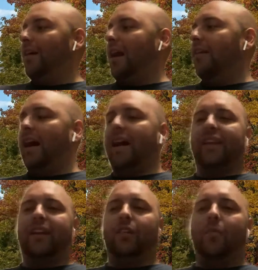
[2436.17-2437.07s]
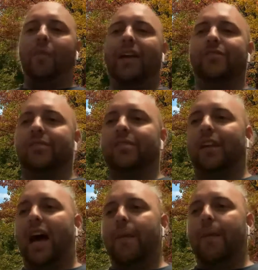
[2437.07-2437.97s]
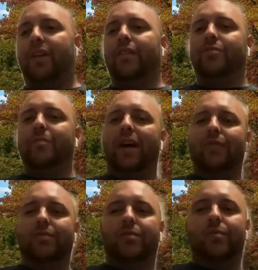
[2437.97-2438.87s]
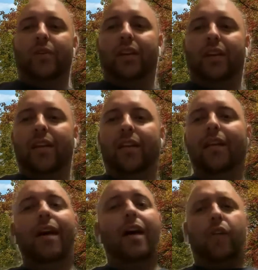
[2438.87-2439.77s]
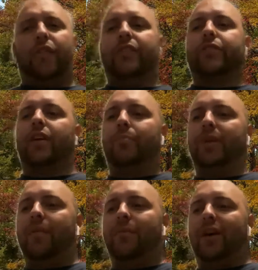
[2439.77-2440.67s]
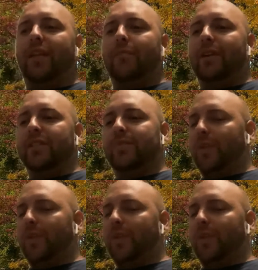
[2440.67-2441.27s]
I think a little magic's going to happen in those mountains this weekend, and I don't think they're going to beat them by any means,